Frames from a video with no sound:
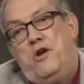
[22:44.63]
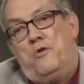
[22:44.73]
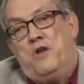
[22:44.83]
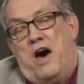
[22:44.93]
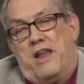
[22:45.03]

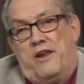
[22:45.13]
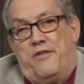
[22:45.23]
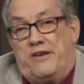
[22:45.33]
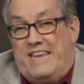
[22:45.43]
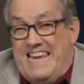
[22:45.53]
No,
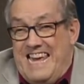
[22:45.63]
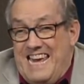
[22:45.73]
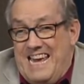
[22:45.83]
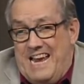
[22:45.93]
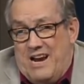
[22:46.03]
Donald, the
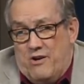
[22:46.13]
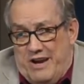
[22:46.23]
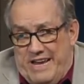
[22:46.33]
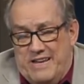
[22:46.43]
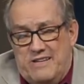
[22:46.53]
key
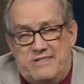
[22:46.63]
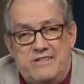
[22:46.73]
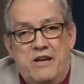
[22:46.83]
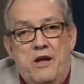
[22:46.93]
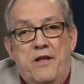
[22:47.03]
here
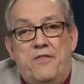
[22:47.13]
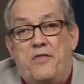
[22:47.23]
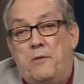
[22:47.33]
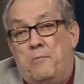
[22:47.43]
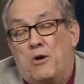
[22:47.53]
is
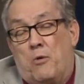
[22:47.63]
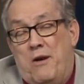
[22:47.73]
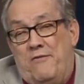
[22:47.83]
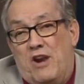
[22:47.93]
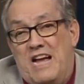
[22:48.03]
that the book of
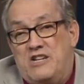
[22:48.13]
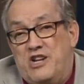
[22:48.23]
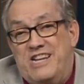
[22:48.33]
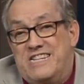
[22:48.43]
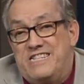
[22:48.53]

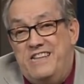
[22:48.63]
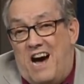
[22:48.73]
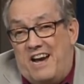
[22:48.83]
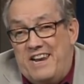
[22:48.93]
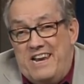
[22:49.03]
Revelation is
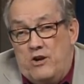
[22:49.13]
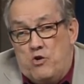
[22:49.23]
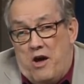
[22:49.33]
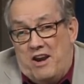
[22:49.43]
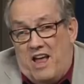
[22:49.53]
not in
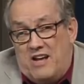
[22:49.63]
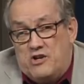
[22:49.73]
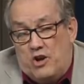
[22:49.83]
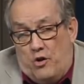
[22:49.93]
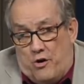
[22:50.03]

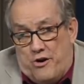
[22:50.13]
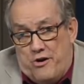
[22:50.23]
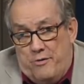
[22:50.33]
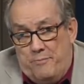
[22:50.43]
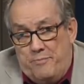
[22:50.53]
chronological
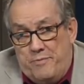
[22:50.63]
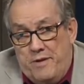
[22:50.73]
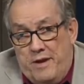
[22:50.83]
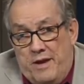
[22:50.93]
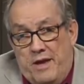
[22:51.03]
order
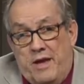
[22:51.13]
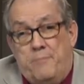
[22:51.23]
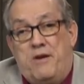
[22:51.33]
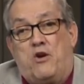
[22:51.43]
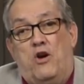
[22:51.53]

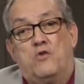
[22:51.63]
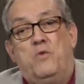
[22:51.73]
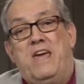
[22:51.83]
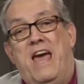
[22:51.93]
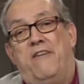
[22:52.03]
because
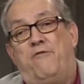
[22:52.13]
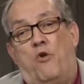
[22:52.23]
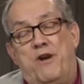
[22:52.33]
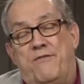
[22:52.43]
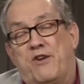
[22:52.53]
we have
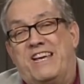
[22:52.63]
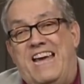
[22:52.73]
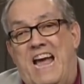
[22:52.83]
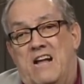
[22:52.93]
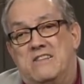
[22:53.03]
four different
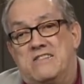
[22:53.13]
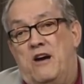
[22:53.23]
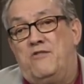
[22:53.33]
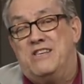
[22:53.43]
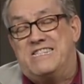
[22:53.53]
accounts
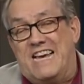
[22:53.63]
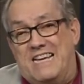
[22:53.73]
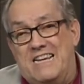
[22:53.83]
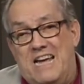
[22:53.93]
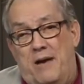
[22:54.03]
of the
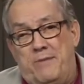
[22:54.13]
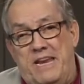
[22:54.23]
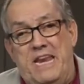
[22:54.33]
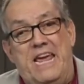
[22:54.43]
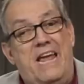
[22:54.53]
second
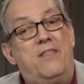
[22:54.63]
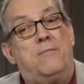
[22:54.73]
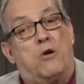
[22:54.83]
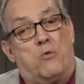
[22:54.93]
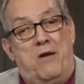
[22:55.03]
coming in
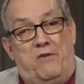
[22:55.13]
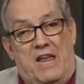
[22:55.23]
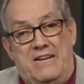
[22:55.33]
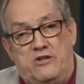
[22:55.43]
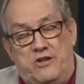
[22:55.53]
the book of
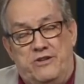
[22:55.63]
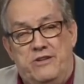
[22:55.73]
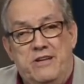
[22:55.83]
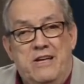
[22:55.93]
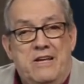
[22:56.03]
Revelation.